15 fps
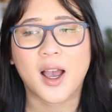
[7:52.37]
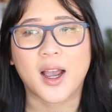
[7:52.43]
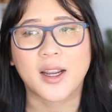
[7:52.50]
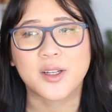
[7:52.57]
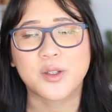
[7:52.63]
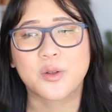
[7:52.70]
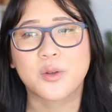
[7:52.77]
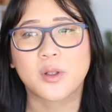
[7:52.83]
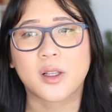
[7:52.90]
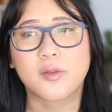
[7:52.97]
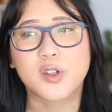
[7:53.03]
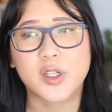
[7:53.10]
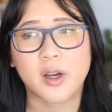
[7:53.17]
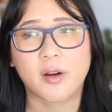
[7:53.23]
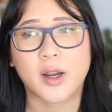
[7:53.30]
I do
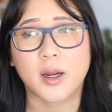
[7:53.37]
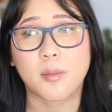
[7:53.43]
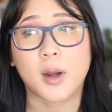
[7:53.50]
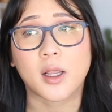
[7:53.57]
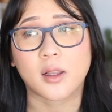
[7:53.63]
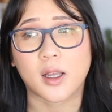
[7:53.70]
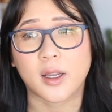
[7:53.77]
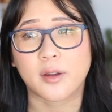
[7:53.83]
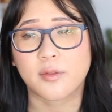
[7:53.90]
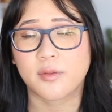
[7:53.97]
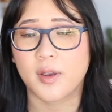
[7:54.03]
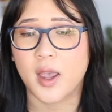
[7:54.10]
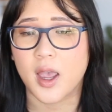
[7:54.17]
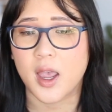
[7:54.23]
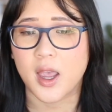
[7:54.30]
love sharing my
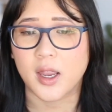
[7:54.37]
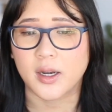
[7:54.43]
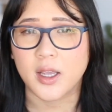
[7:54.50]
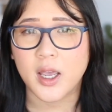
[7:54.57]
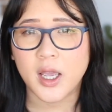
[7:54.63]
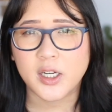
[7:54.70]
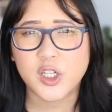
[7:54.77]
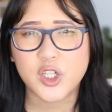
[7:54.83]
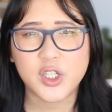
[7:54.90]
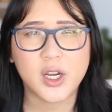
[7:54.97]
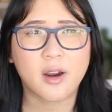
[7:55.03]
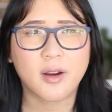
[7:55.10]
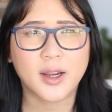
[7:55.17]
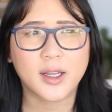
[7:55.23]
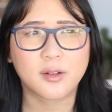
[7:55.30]
life and just
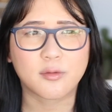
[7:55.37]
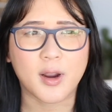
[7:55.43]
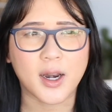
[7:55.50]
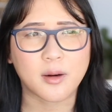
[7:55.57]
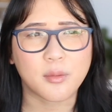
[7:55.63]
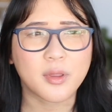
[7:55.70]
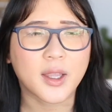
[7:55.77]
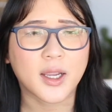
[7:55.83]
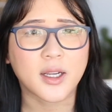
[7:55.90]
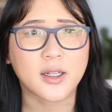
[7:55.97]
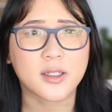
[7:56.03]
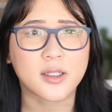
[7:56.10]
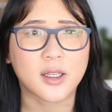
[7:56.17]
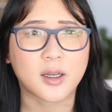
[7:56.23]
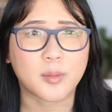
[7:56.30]
sharing random
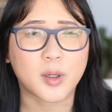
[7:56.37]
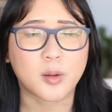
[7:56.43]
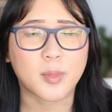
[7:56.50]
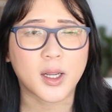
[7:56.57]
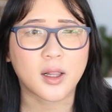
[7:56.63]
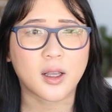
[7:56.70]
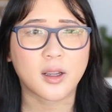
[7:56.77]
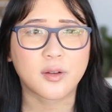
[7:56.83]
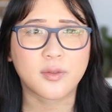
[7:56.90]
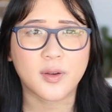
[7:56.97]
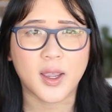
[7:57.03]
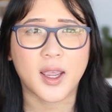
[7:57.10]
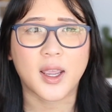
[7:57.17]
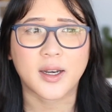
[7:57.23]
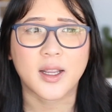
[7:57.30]
things about my life,
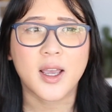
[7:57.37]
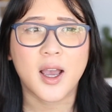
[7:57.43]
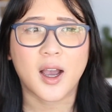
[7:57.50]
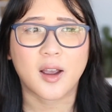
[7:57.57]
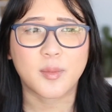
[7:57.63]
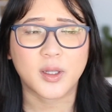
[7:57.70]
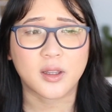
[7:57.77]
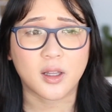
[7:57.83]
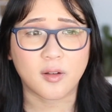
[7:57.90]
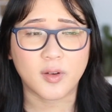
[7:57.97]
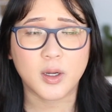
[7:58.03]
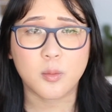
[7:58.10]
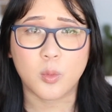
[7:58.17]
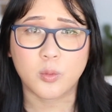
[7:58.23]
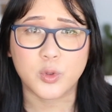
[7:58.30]
and I've been
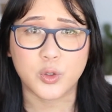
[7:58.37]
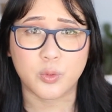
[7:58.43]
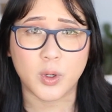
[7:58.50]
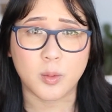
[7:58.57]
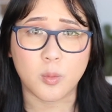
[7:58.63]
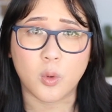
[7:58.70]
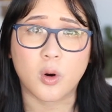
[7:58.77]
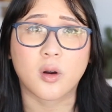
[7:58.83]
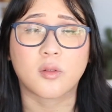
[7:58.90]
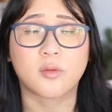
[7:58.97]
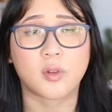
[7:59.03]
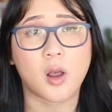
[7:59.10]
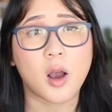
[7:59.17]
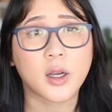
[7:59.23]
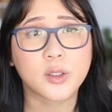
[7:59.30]
loving doing more
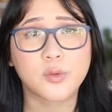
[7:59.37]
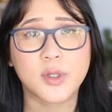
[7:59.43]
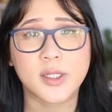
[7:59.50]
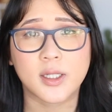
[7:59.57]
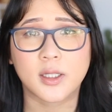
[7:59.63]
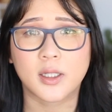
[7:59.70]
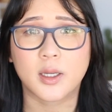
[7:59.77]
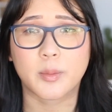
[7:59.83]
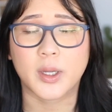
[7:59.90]
vlogs recently